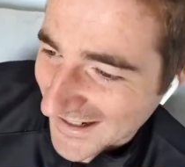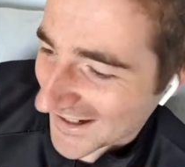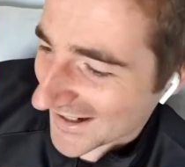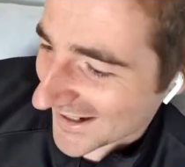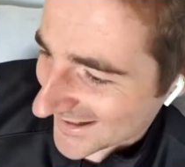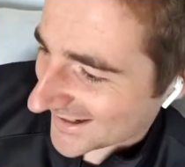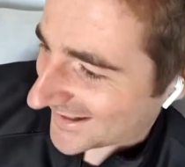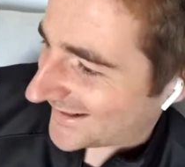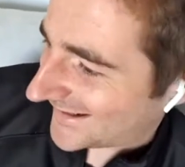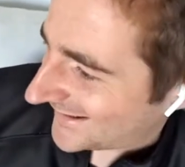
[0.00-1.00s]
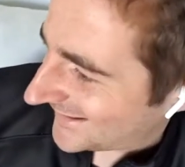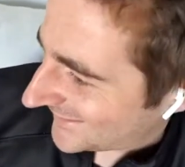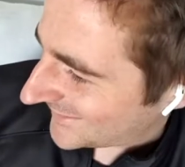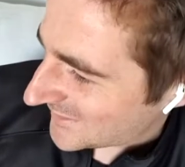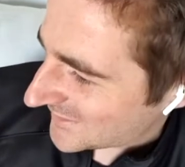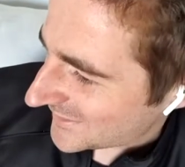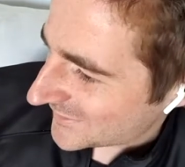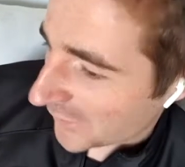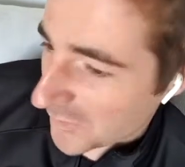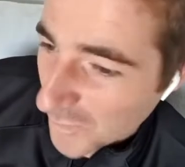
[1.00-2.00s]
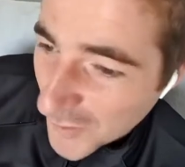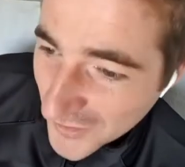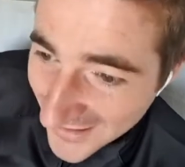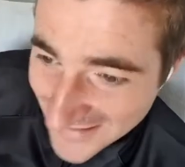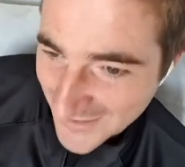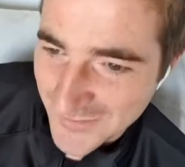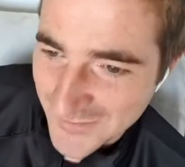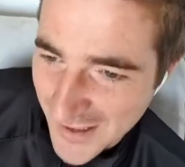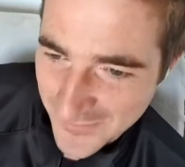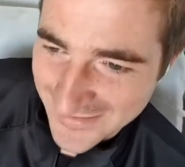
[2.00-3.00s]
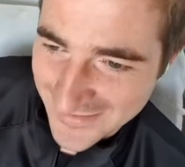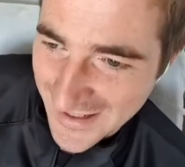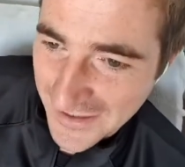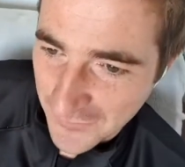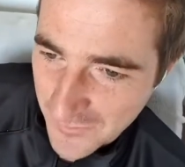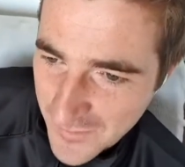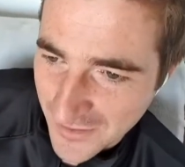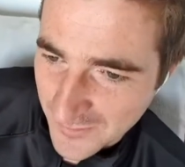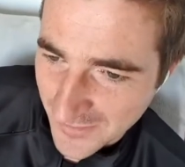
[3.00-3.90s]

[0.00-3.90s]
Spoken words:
Okay. So would I sell TableTennis Daily for £1 million?